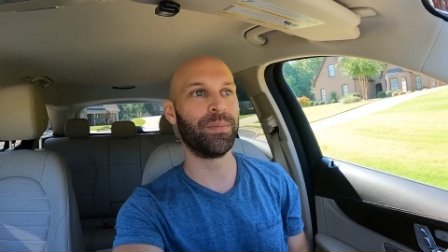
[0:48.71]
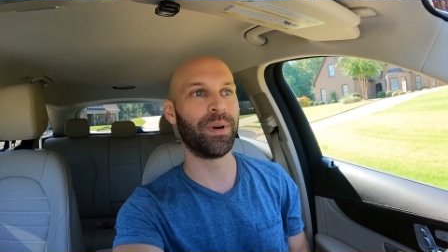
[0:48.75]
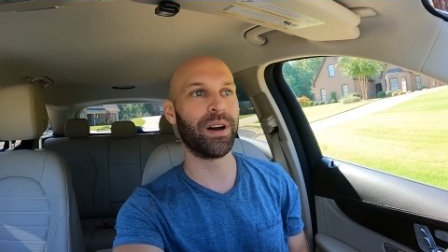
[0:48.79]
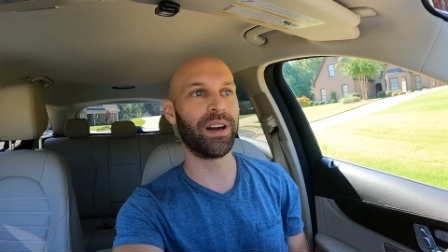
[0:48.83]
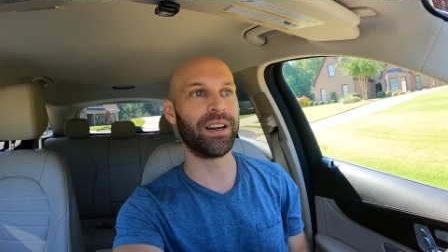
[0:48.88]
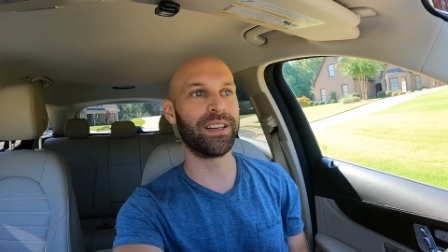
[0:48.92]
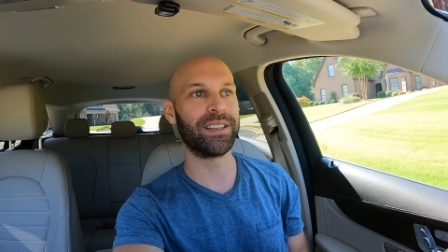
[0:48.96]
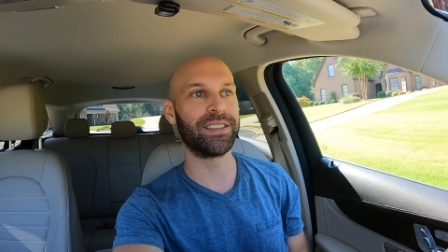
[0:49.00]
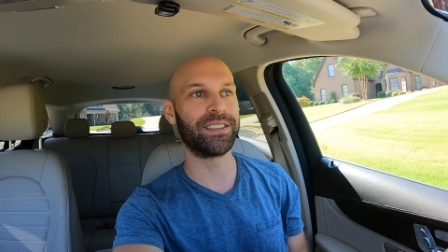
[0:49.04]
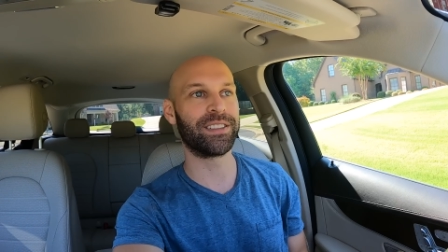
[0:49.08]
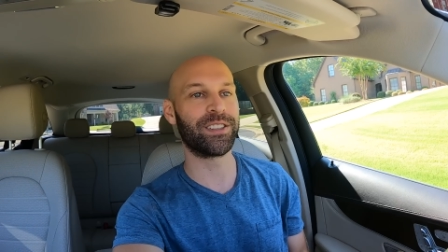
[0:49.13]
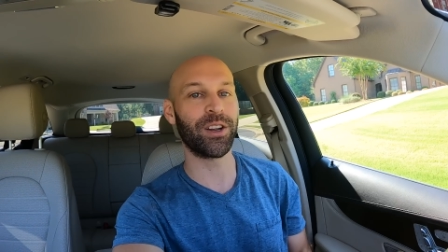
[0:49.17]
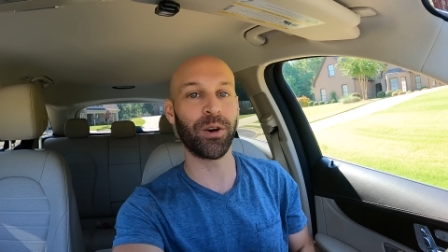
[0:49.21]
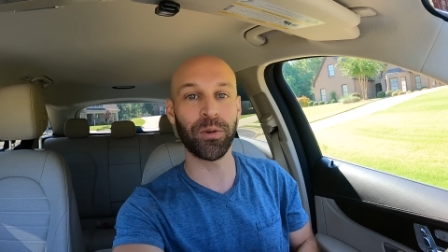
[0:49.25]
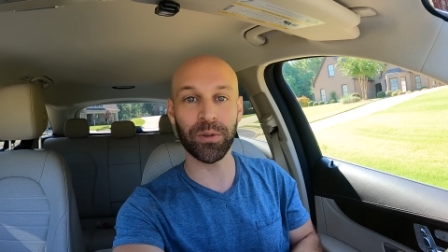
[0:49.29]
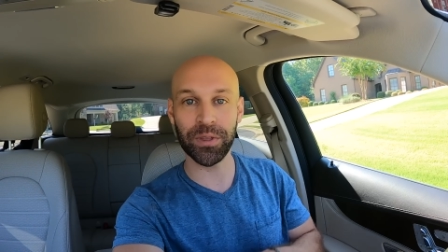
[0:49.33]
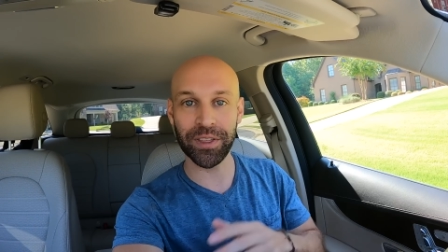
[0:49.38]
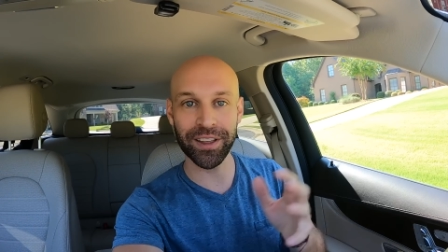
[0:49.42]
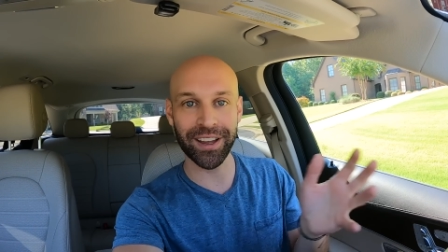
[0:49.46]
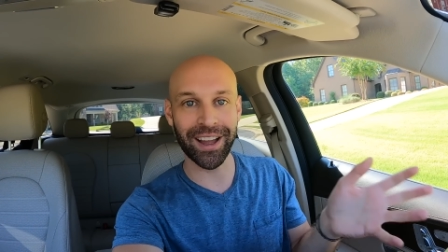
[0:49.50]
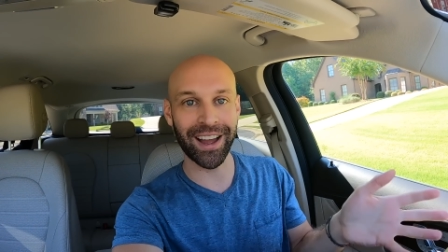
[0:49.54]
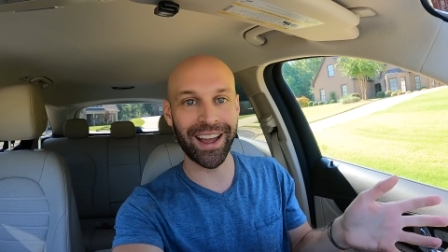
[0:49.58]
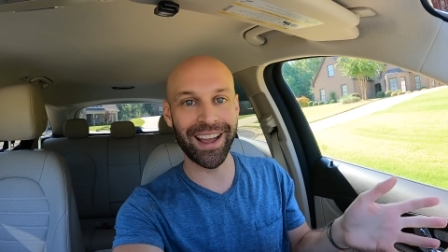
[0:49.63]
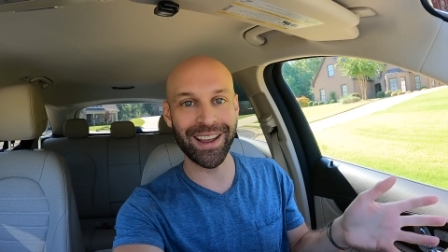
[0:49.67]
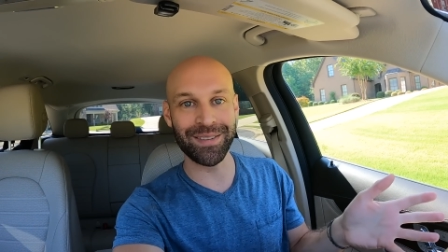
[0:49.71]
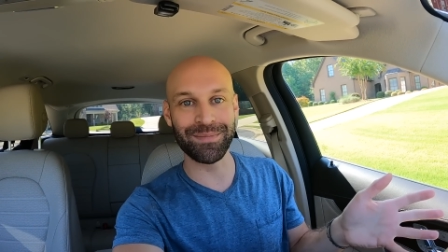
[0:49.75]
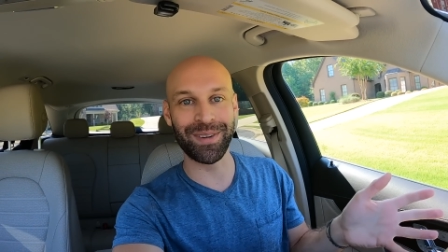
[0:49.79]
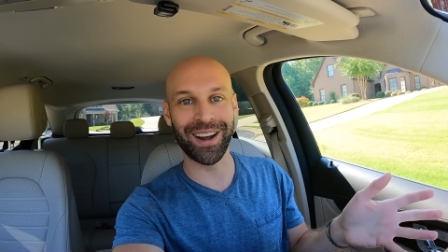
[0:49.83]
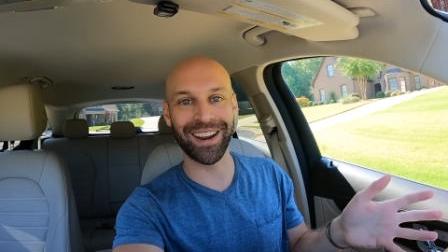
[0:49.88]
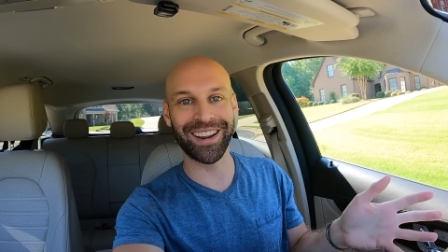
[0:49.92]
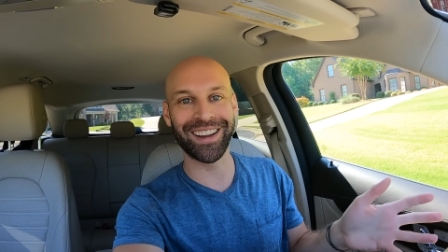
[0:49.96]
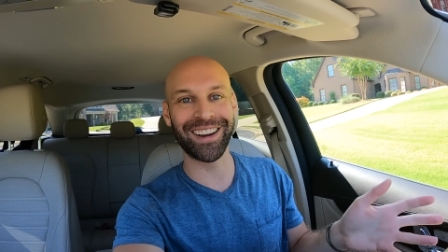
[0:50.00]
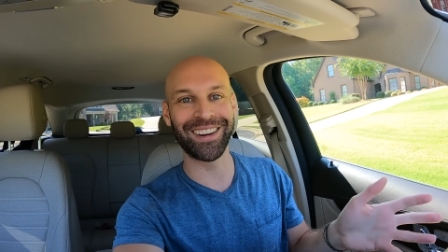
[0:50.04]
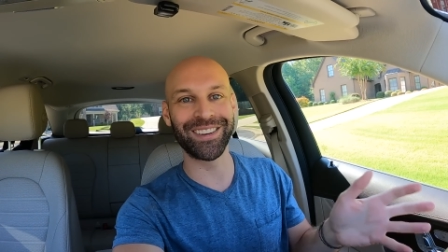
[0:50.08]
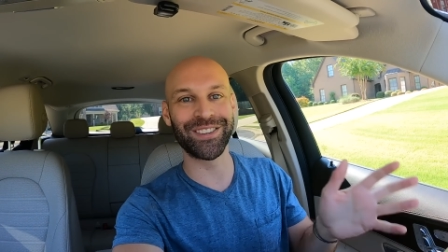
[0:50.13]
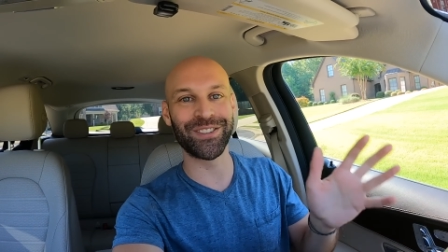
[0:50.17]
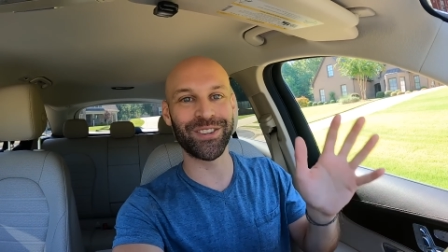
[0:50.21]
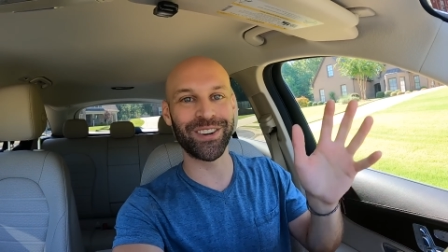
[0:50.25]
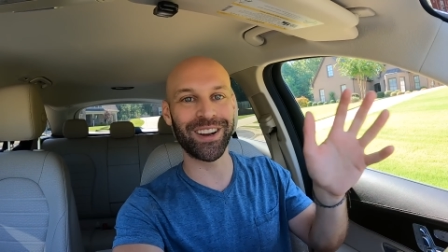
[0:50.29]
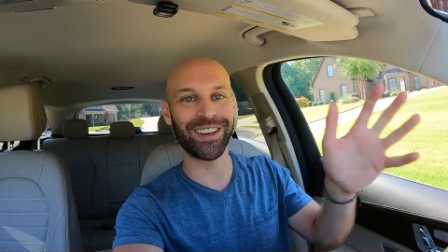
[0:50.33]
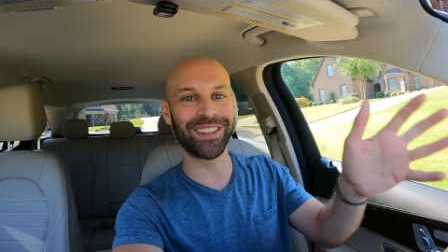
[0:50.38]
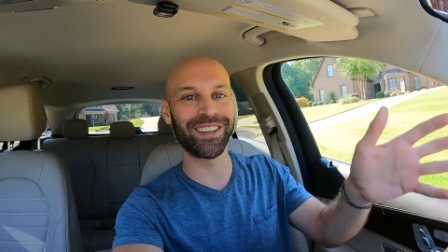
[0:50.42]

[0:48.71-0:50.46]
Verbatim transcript: But don't think I hate my country.